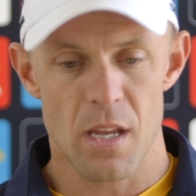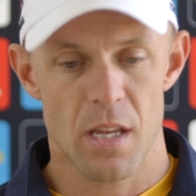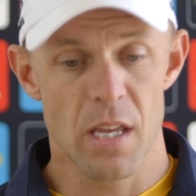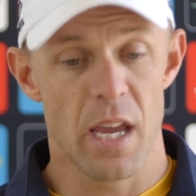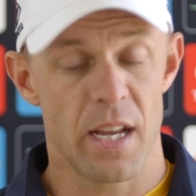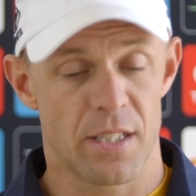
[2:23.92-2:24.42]

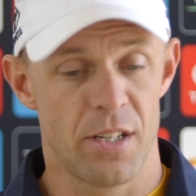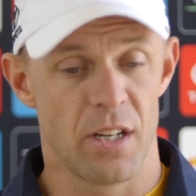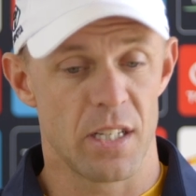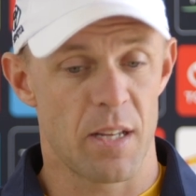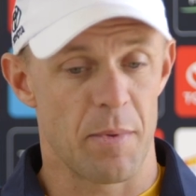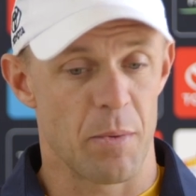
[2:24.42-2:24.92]
yeah, it's
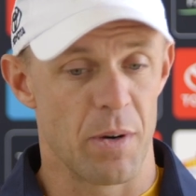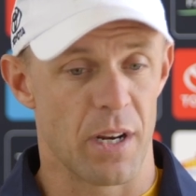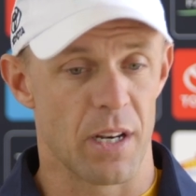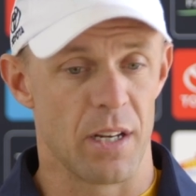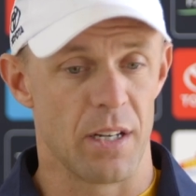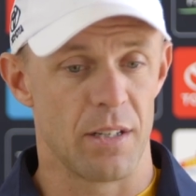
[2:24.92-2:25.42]
certainly something we're
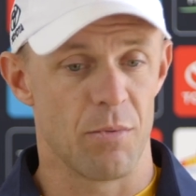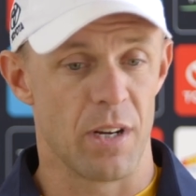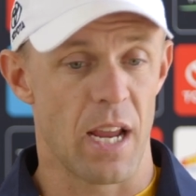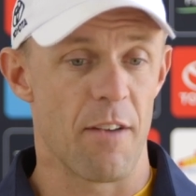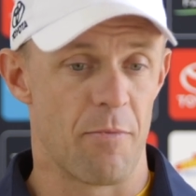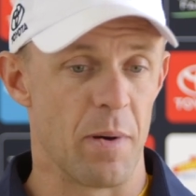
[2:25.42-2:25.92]
going to
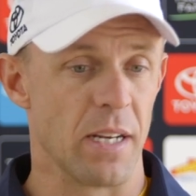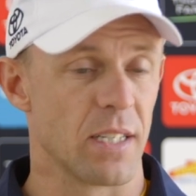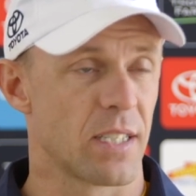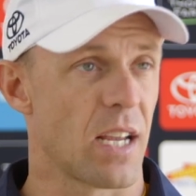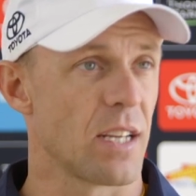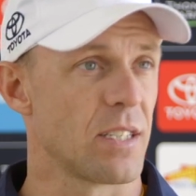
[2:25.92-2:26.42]
we have been
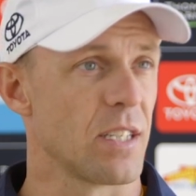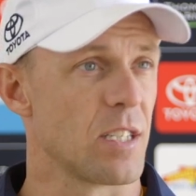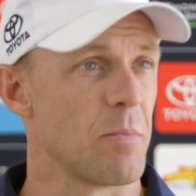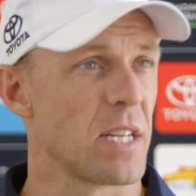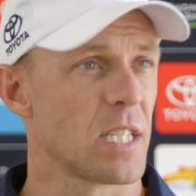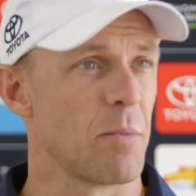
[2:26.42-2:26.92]
discussing as
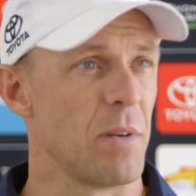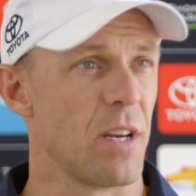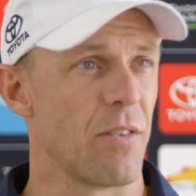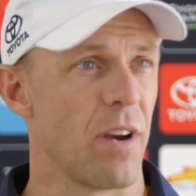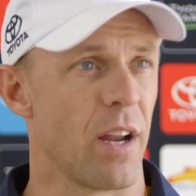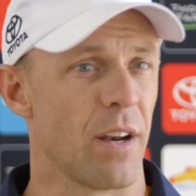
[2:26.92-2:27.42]
the match
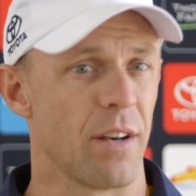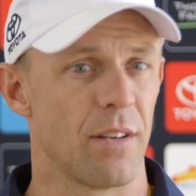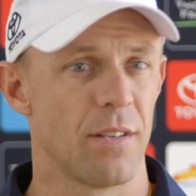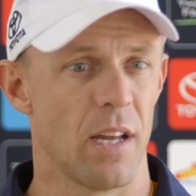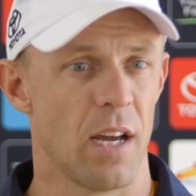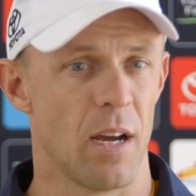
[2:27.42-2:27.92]
committee
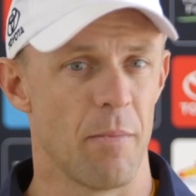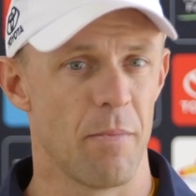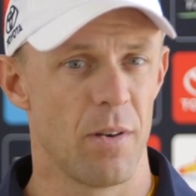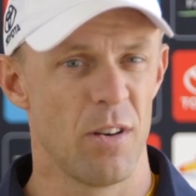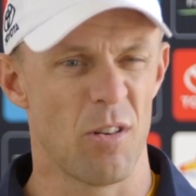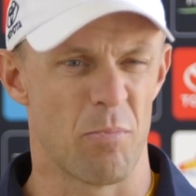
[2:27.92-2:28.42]
around um,
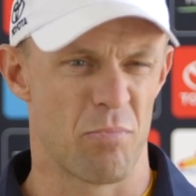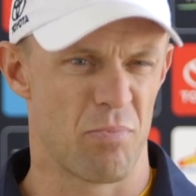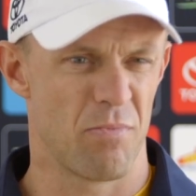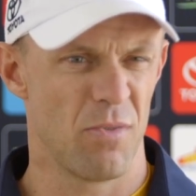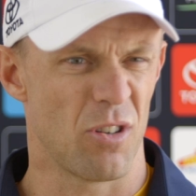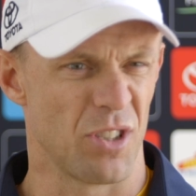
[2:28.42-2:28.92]
not
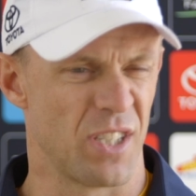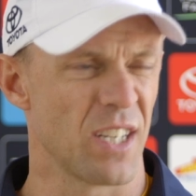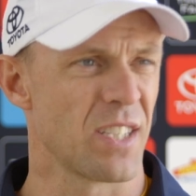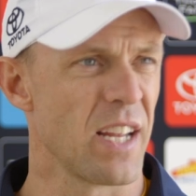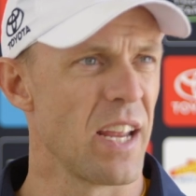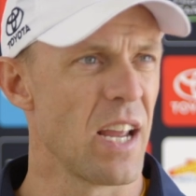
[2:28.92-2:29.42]
not
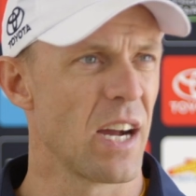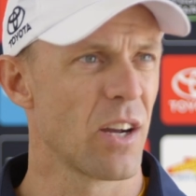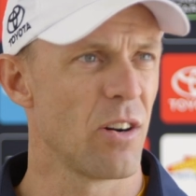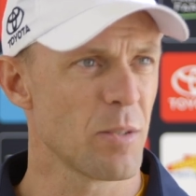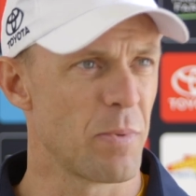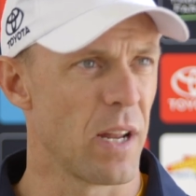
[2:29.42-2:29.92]
just our young
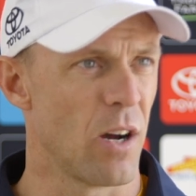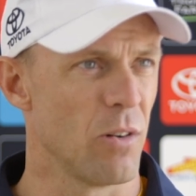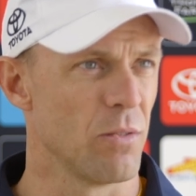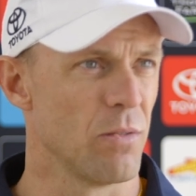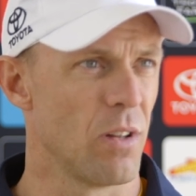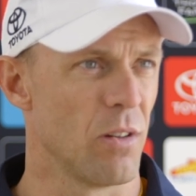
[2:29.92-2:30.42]
guys, but our
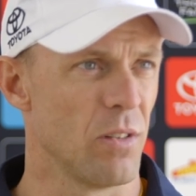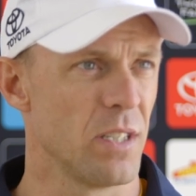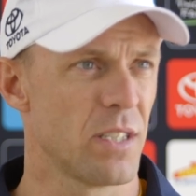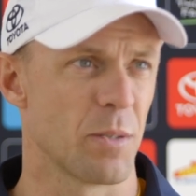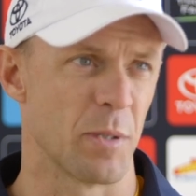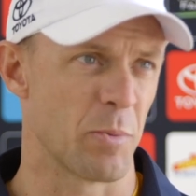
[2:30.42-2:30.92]
whole whole
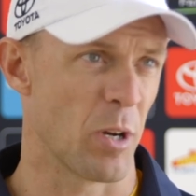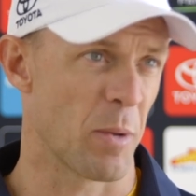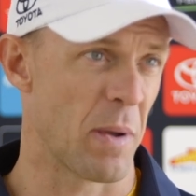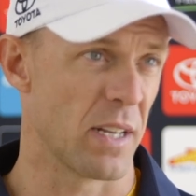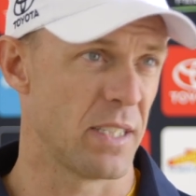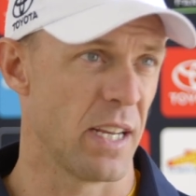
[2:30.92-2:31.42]
list. As we
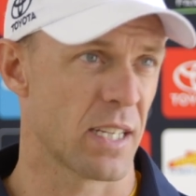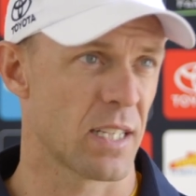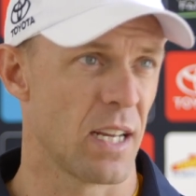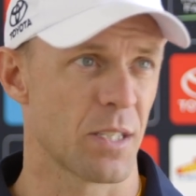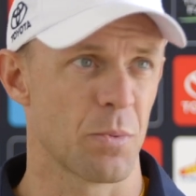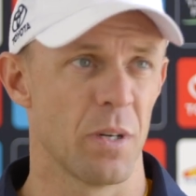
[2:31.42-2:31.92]
spoke about Tex
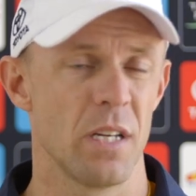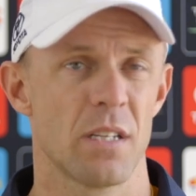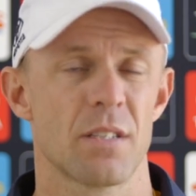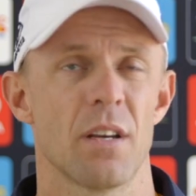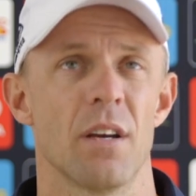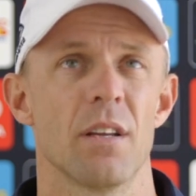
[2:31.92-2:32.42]
last
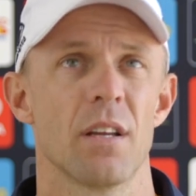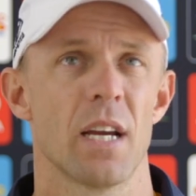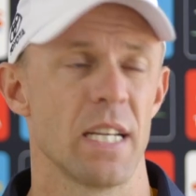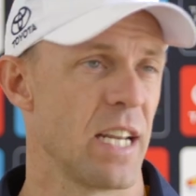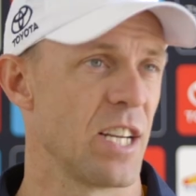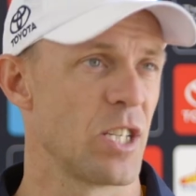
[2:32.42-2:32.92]
week, so
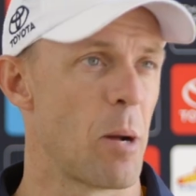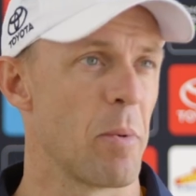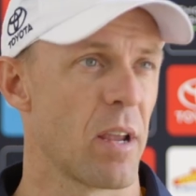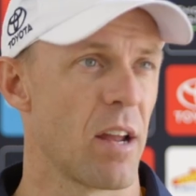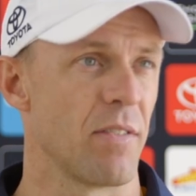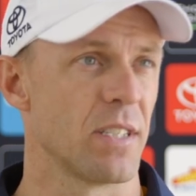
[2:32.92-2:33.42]
he's now
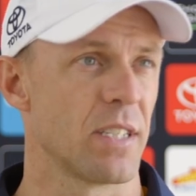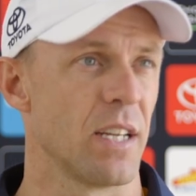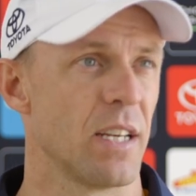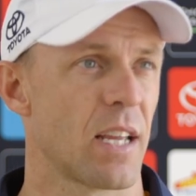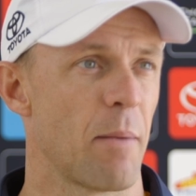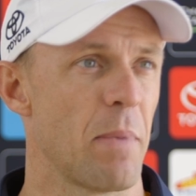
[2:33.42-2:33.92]
jumping out of his
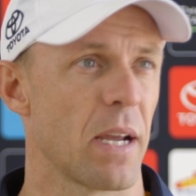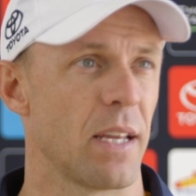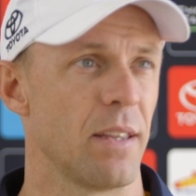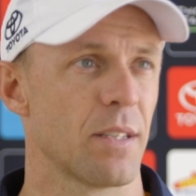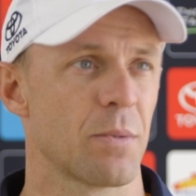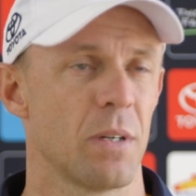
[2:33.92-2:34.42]
skin to come back
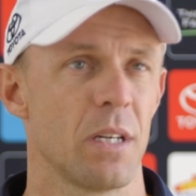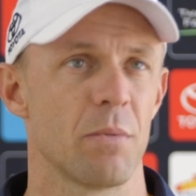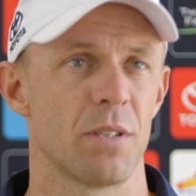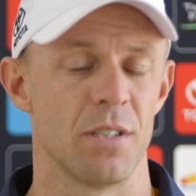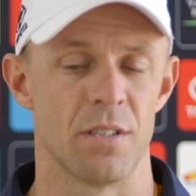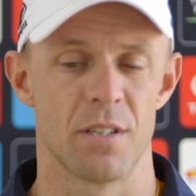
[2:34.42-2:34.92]
in this week,
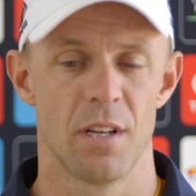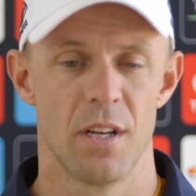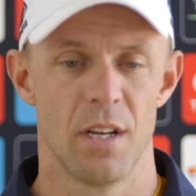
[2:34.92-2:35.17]
which is